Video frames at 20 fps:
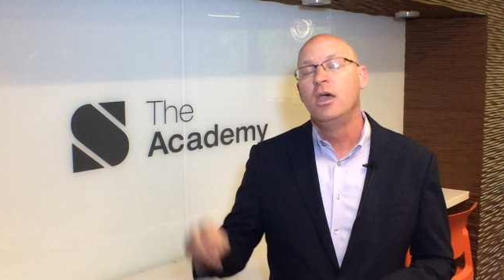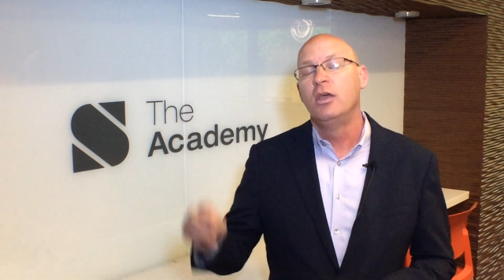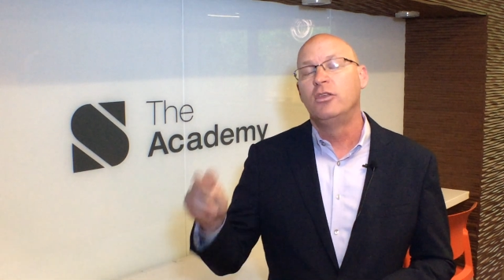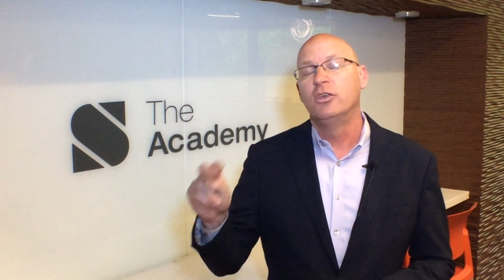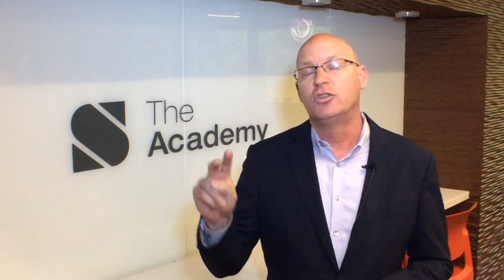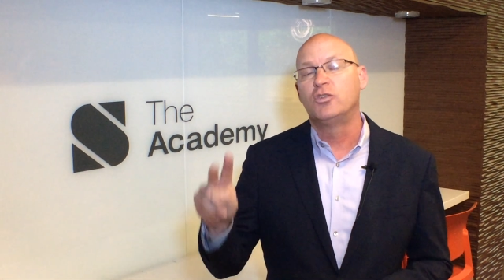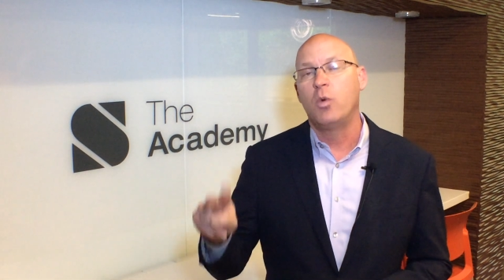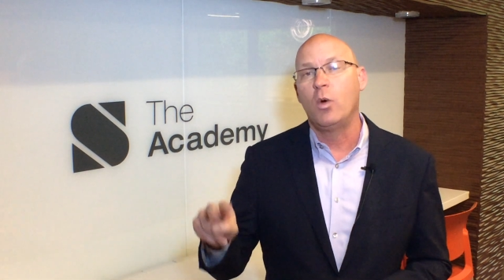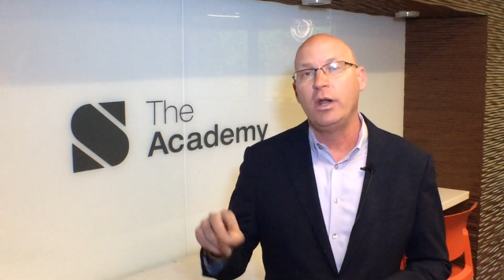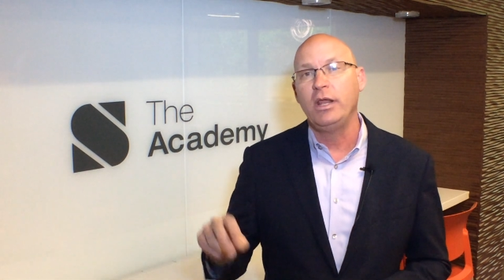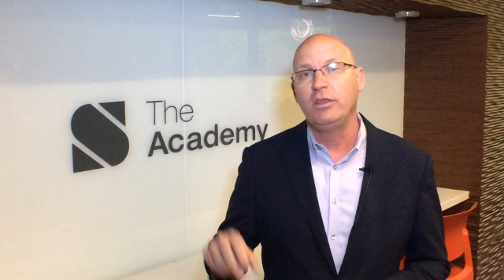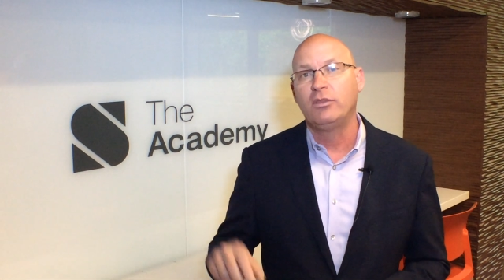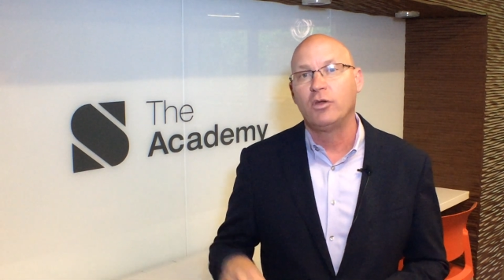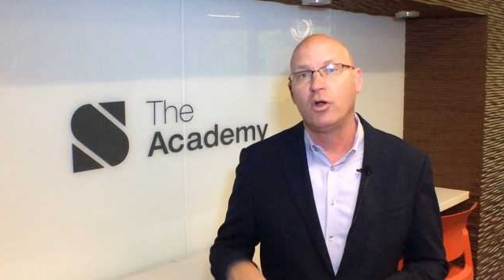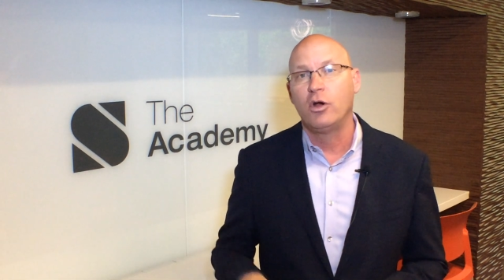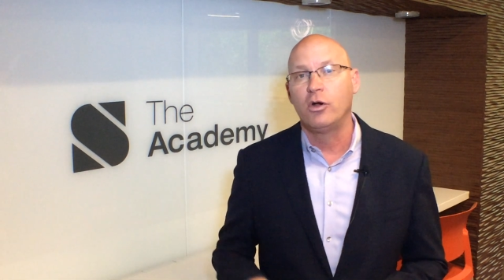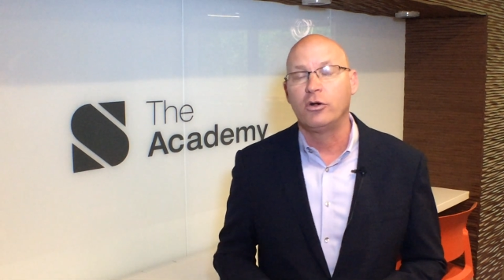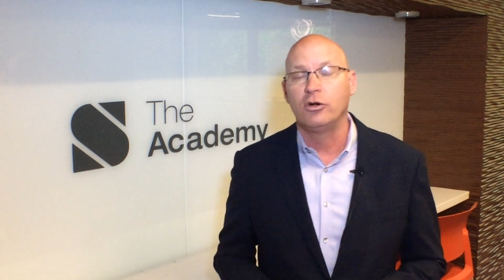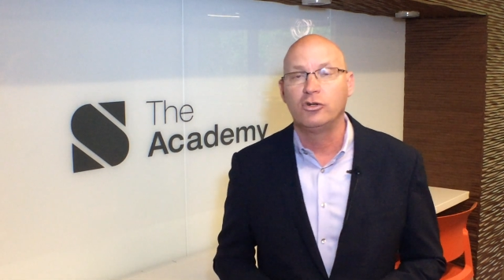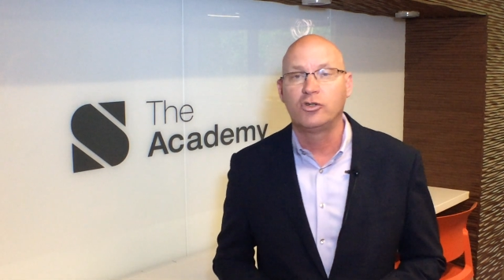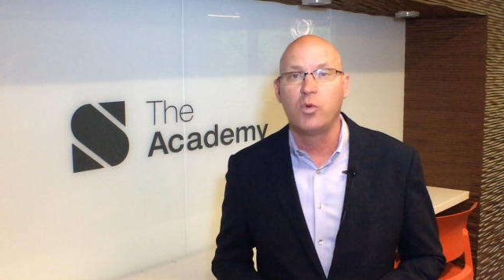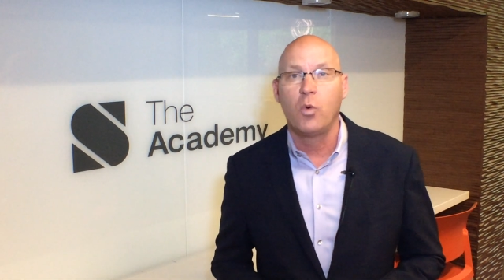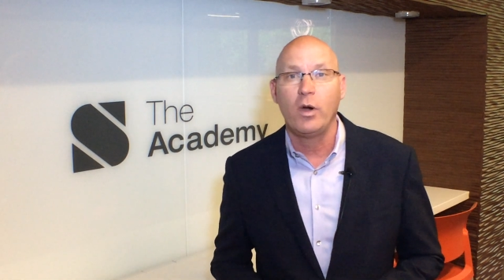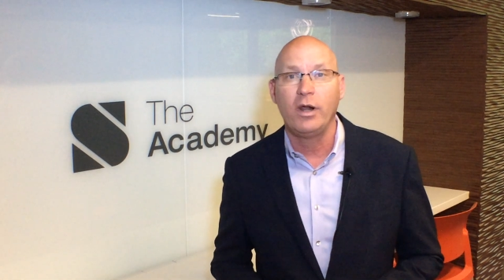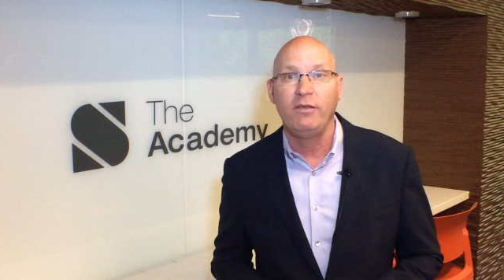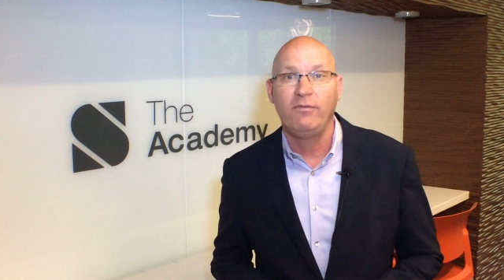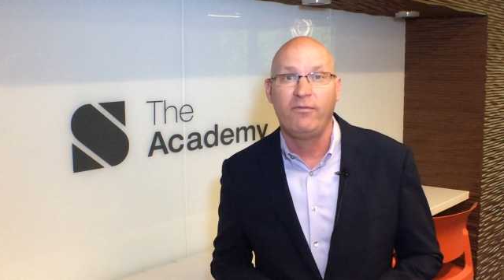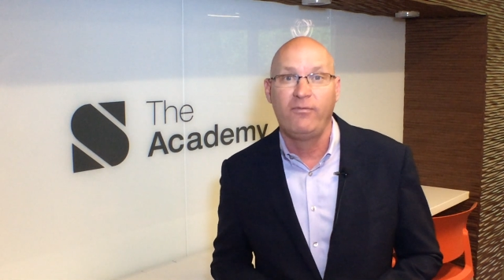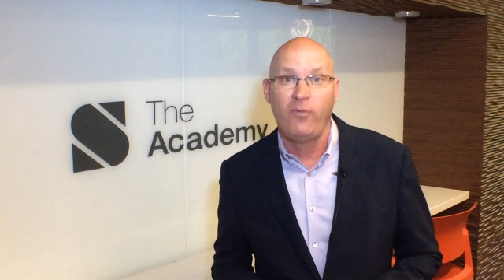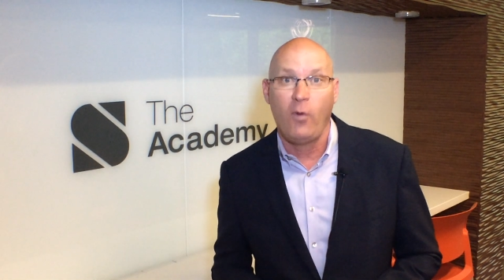the 23rd or
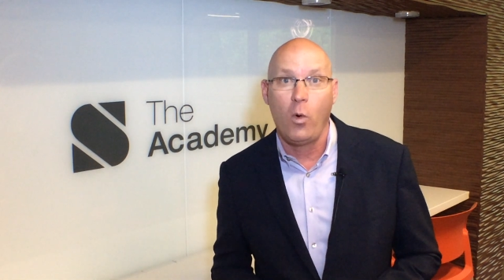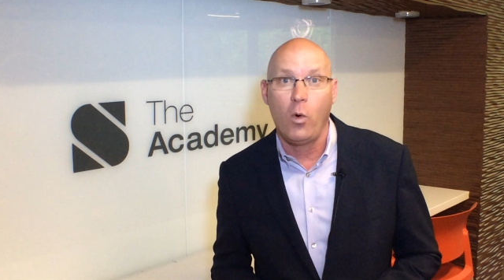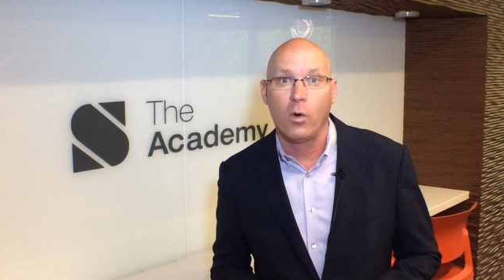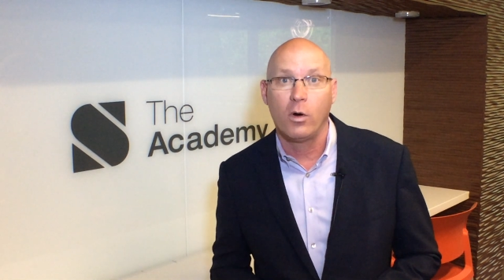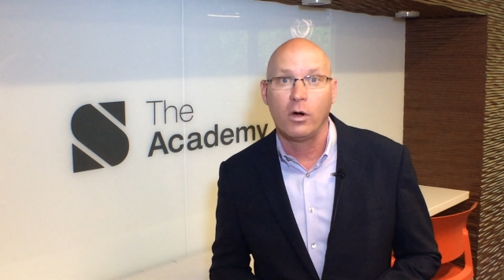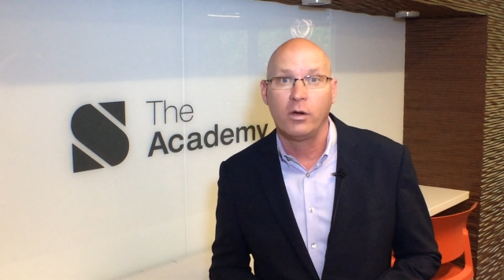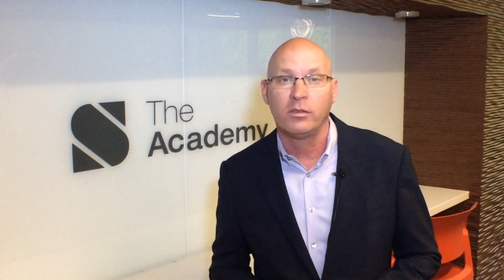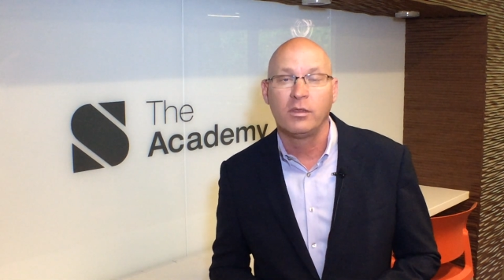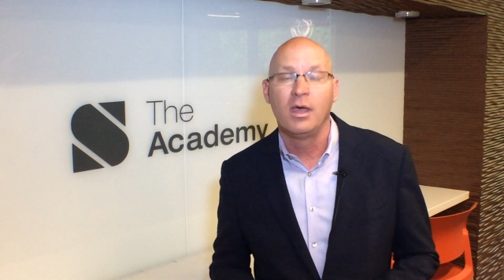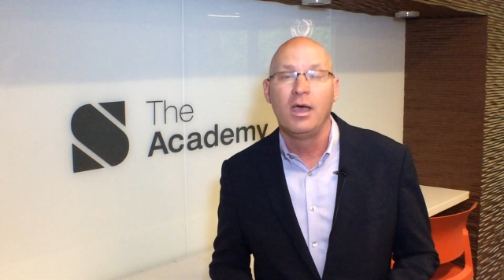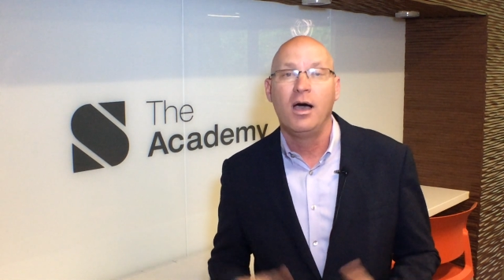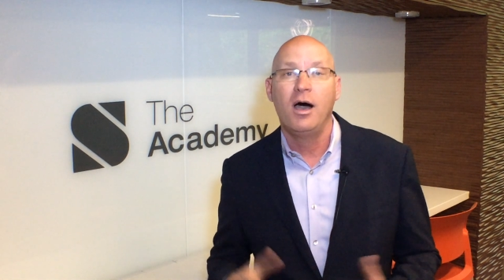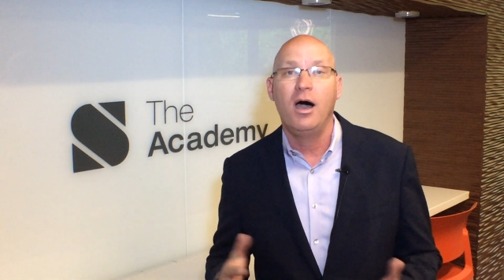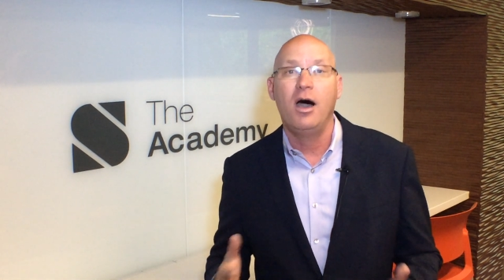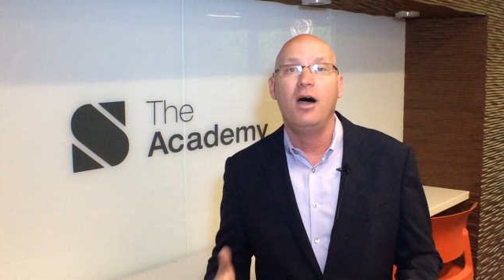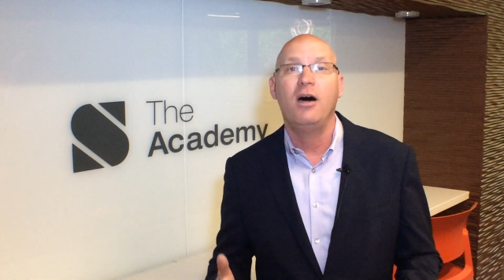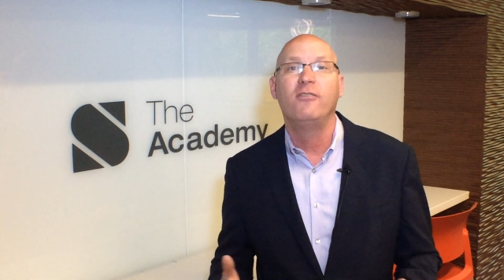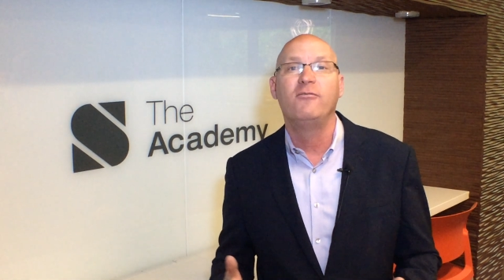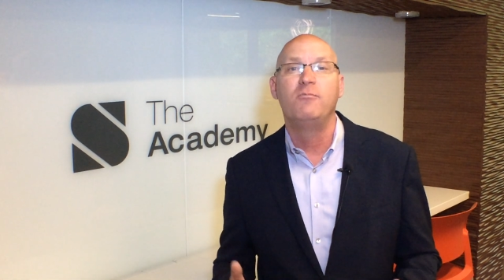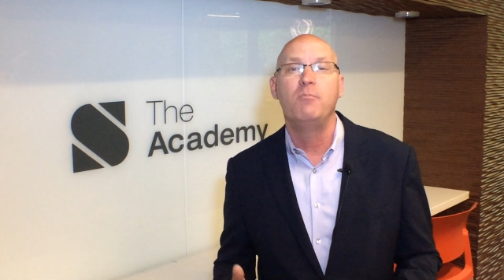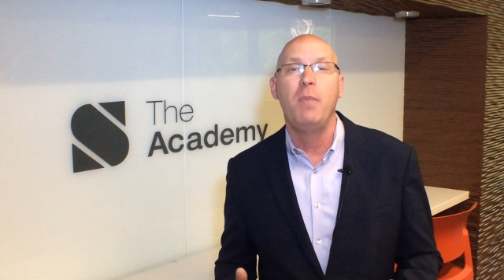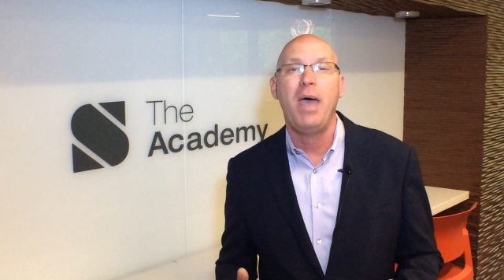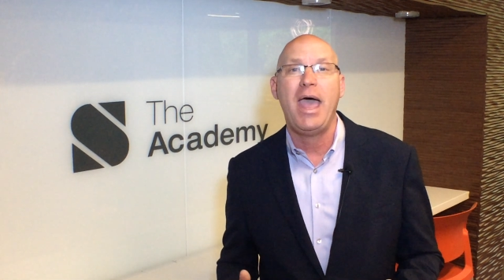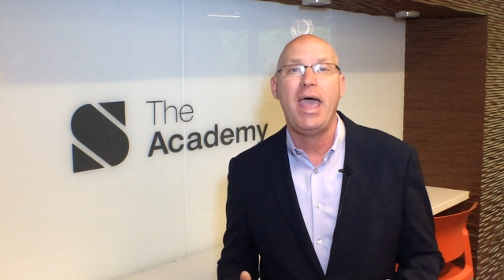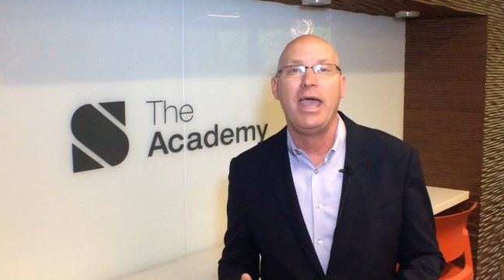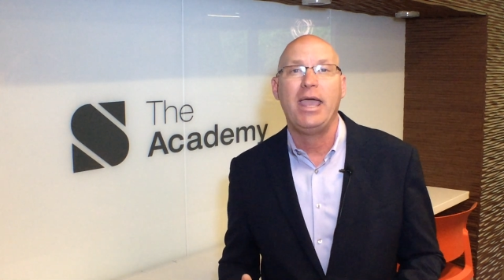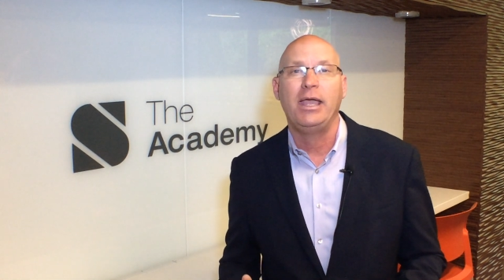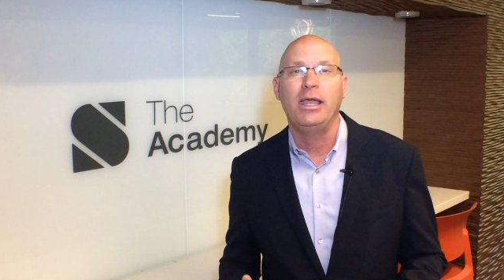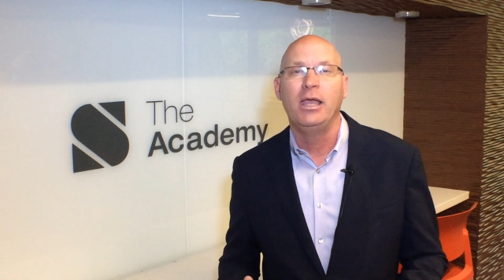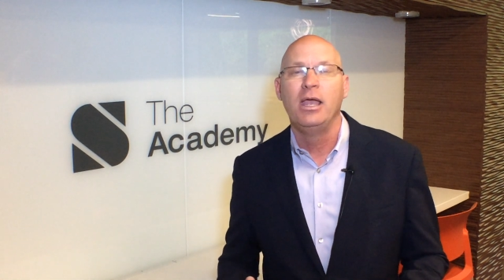24th of
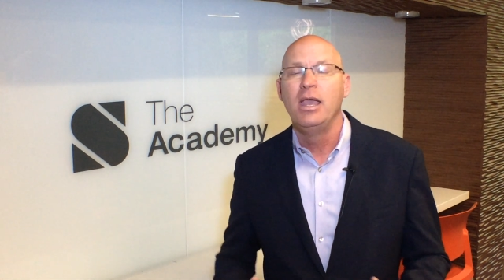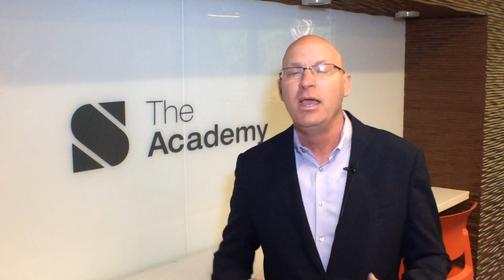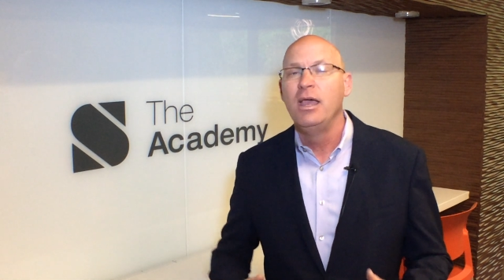May.